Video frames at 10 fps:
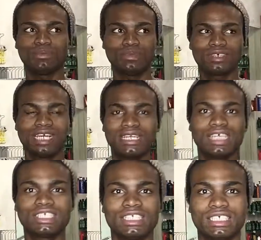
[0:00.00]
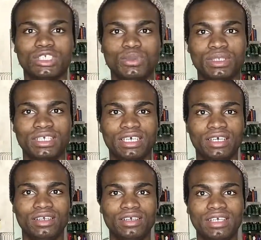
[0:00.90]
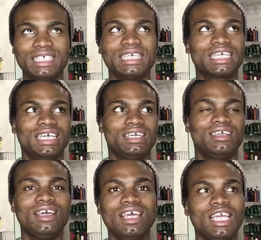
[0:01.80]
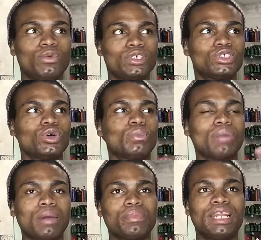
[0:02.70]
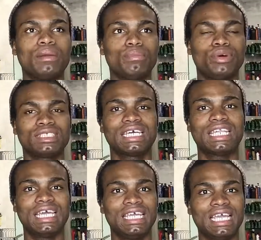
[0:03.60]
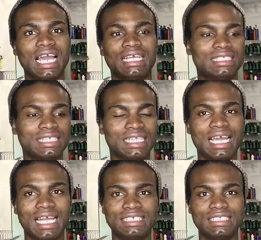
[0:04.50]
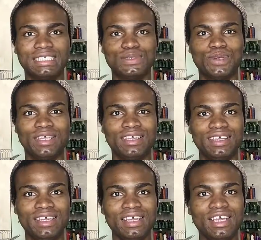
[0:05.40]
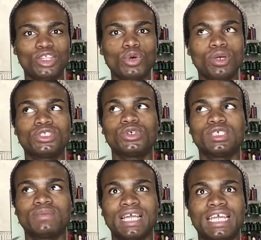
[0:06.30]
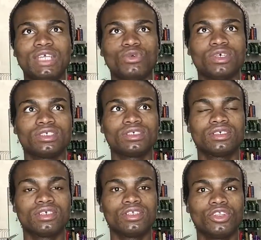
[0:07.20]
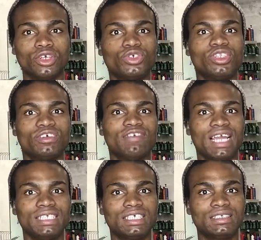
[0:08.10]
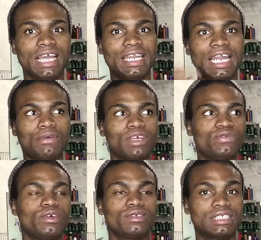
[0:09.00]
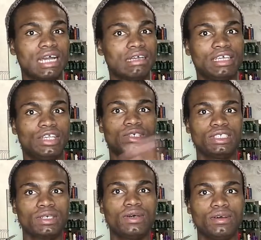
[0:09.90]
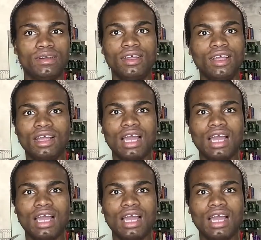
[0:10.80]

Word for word: Rob Kardashian is a stupid kid. He's a kid. He was so pampered and buttered that he started acting this way. No one told him that he was not doing the right thing, and now he feels that he knows it all.